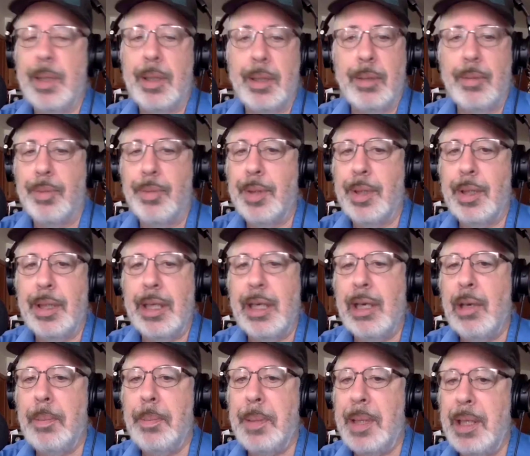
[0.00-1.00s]
but it'll really
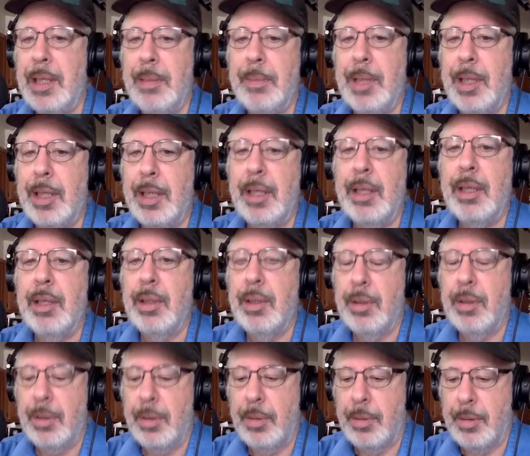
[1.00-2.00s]
help anybody
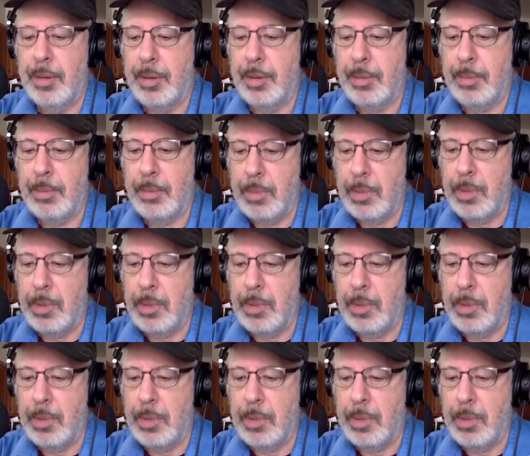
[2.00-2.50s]
who's